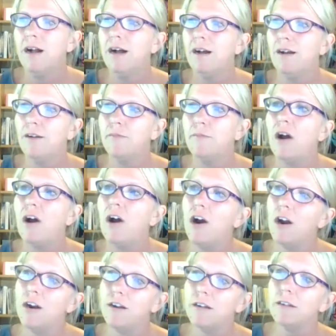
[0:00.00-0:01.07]

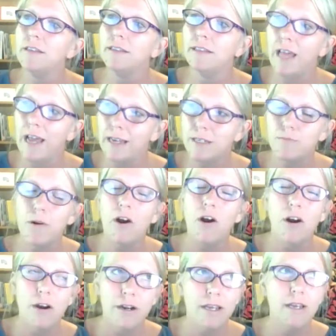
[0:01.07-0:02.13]
Our last
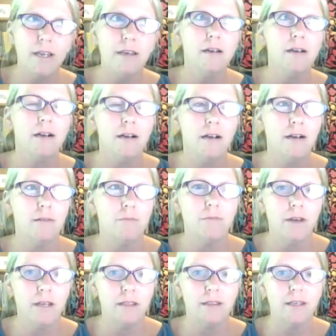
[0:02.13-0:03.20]
priority
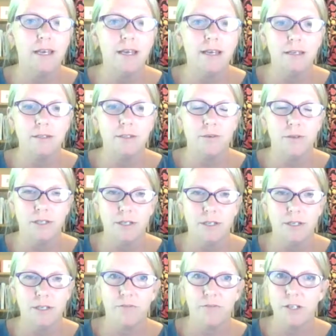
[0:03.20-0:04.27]
with the suicide
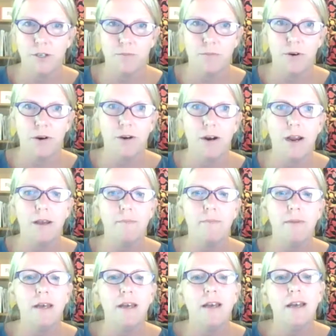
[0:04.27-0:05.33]
prevention program
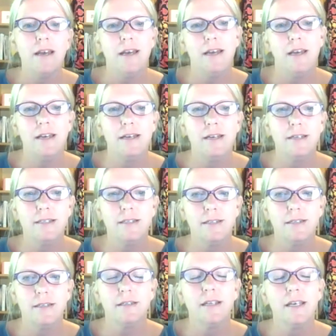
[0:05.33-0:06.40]
is
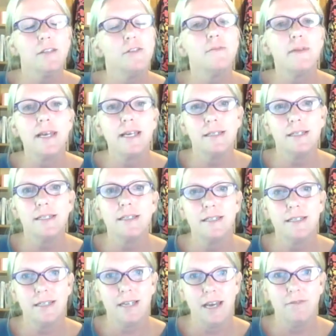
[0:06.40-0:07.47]
the lethal means
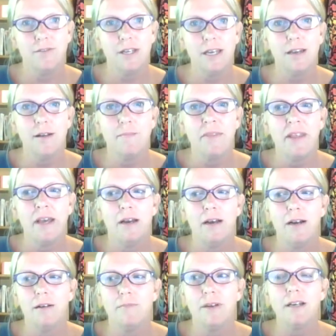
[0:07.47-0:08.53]
safety.
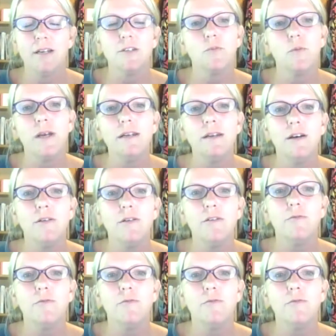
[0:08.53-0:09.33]
Because we know if